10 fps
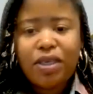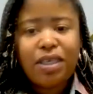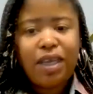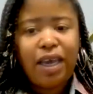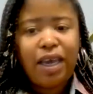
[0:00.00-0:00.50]
that
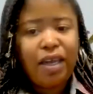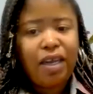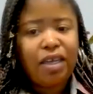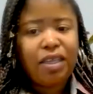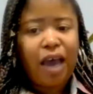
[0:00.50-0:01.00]
was stated
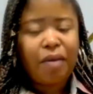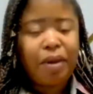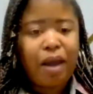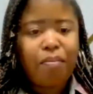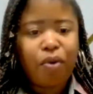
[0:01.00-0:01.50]
in a
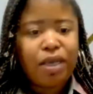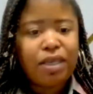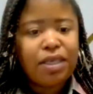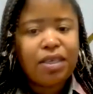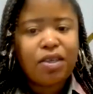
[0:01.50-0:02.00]
document that
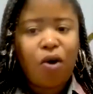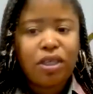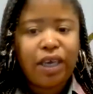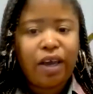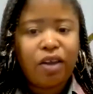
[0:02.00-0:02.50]
brings this all
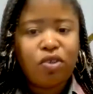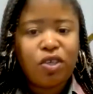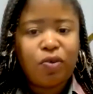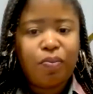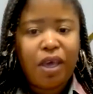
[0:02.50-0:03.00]
together
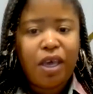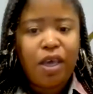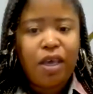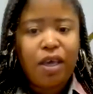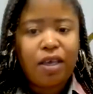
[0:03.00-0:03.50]
to
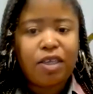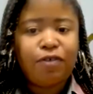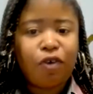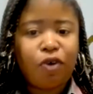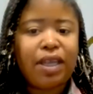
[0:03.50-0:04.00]
me is
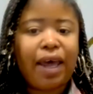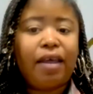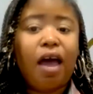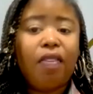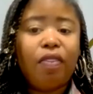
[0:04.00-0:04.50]
first
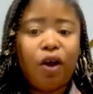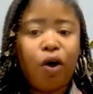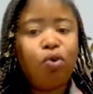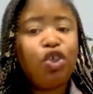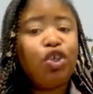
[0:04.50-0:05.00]
that the
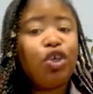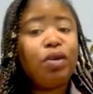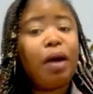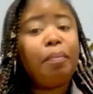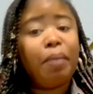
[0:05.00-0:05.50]
goal should
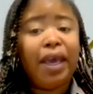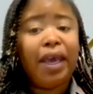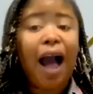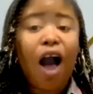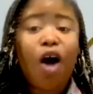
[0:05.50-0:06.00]
be
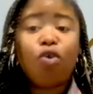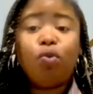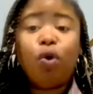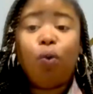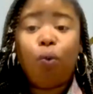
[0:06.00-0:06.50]

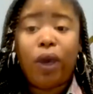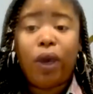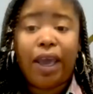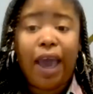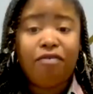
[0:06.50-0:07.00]
how
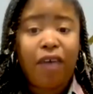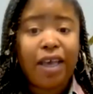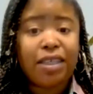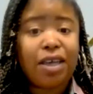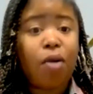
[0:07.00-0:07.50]
we
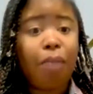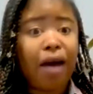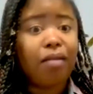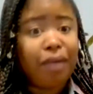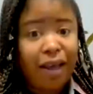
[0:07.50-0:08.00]
advance our
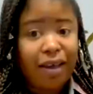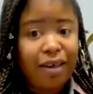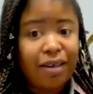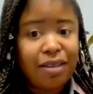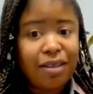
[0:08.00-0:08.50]
bottom
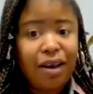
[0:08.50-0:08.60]
lines.